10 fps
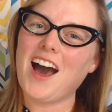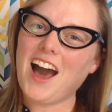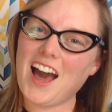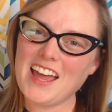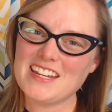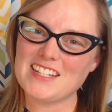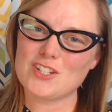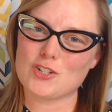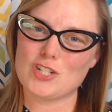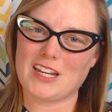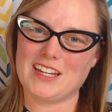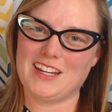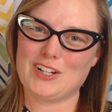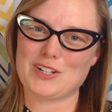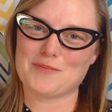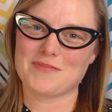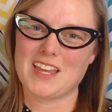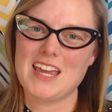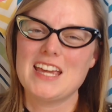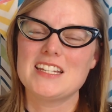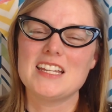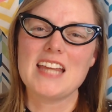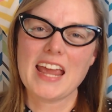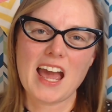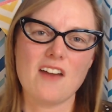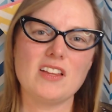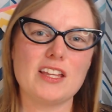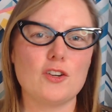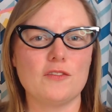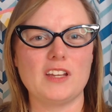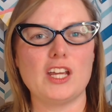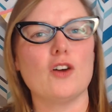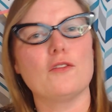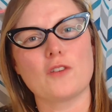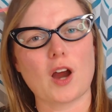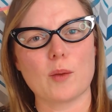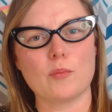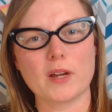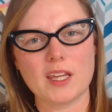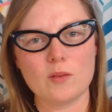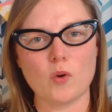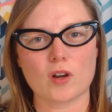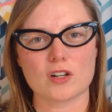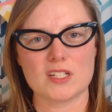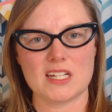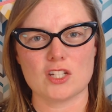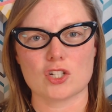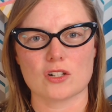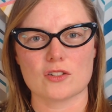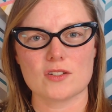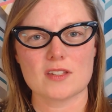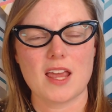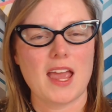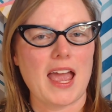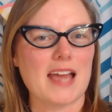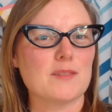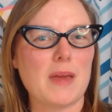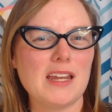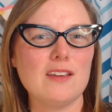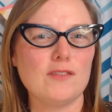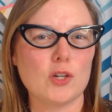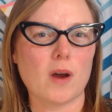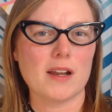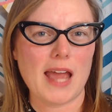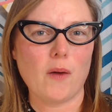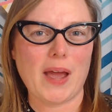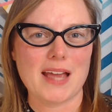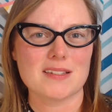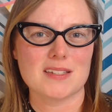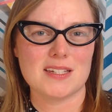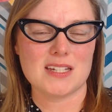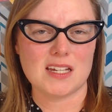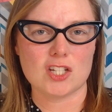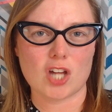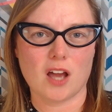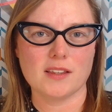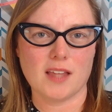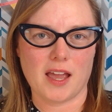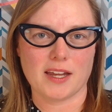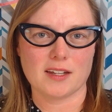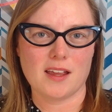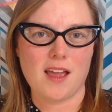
Hi, Teacher Jennie here. Today I have a little video for our brick and mortar teachers, as many of you are now asked to teach online.